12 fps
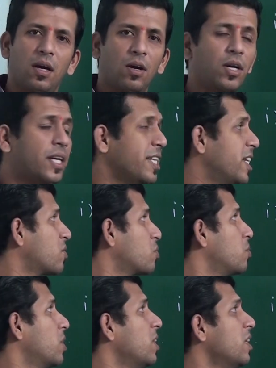Okay, dear
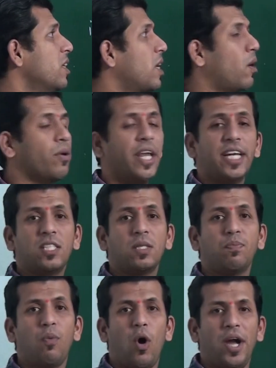student, now next
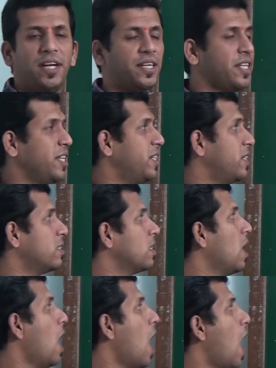point is
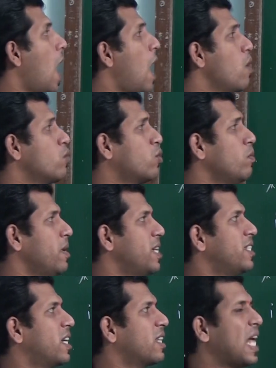how to
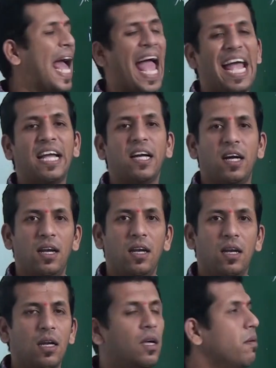measure the
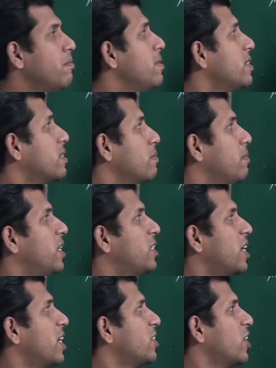angle, means
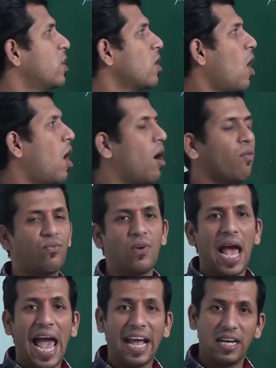measuration of
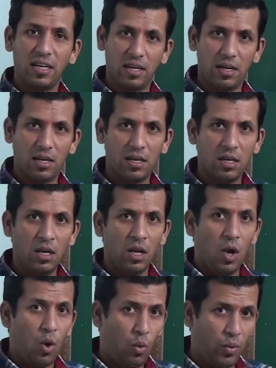angle.
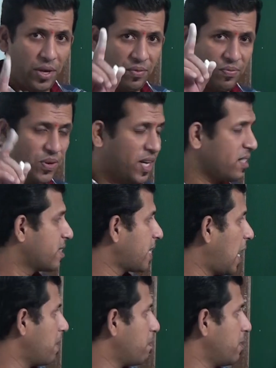Very first
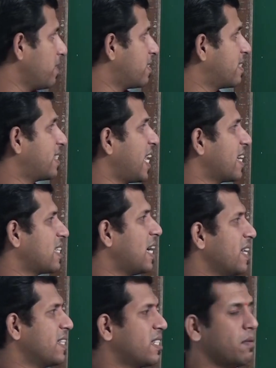type is
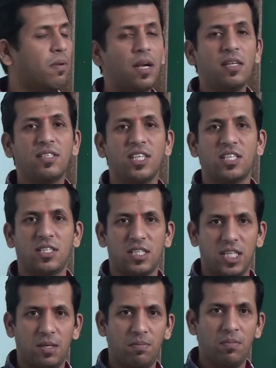sexagesimal
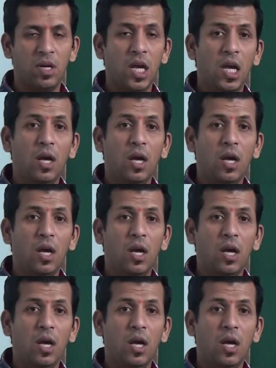system,